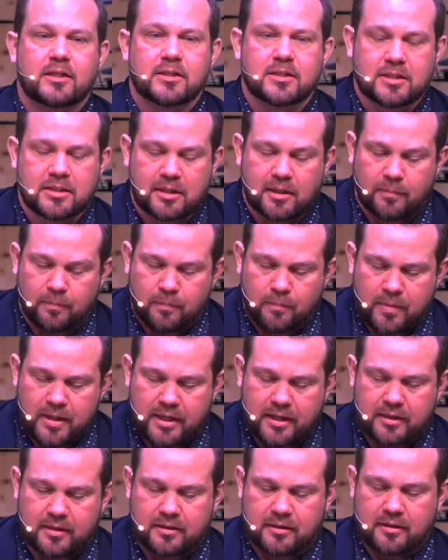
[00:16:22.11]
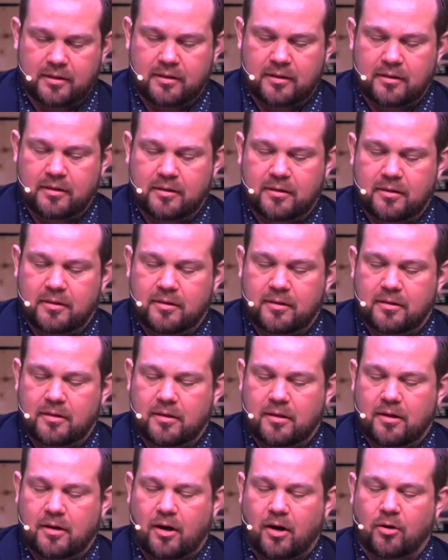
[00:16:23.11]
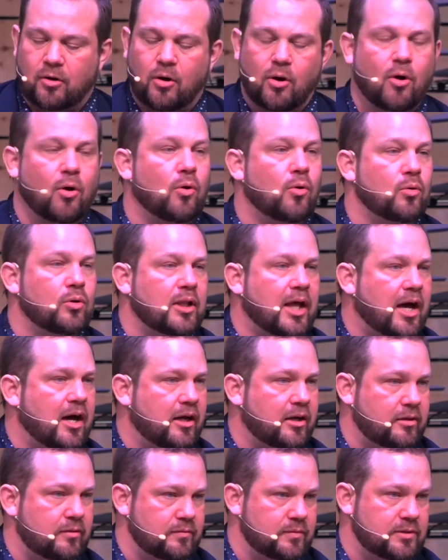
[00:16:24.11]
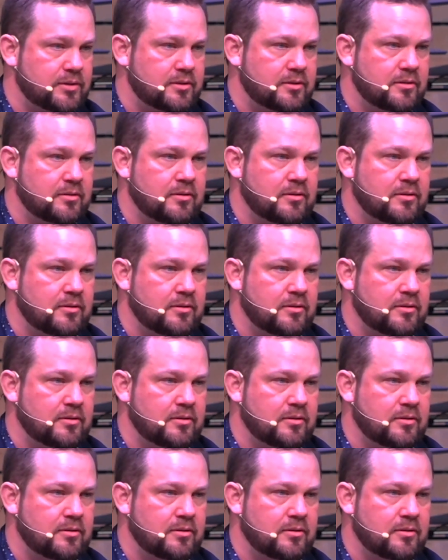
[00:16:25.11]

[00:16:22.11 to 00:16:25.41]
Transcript: submit our whole lives